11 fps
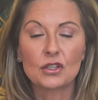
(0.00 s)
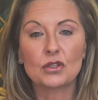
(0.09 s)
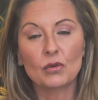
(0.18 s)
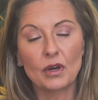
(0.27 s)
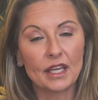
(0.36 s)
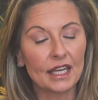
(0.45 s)

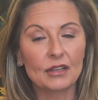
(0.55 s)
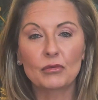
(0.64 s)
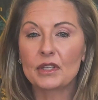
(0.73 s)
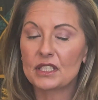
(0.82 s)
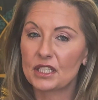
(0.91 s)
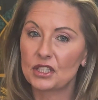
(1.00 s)
So again,
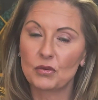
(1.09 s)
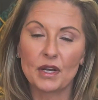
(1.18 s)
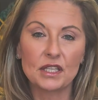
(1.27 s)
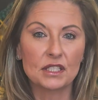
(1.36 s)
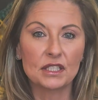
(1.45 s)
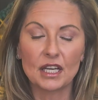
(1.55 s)
when
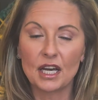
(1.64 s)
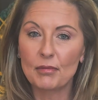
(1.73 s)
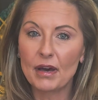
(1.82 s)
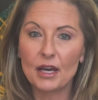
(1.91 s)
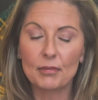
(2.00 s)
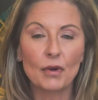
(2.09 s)
situations
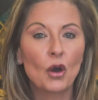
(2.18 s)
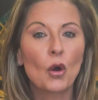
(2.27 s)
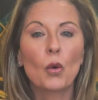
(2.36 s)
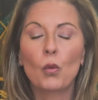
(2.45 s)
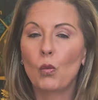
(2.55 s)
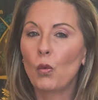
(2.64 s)
come up,
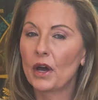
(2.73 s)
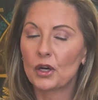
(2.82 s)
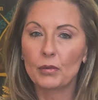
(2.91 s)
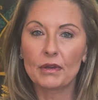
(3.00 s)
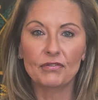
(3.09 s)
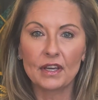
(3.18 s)
what
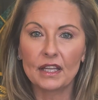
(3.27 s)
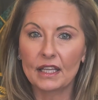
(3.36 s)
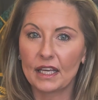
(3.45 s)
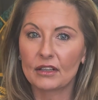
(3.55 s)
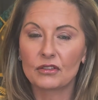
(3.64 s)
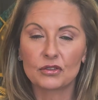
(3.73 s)
are we feeling?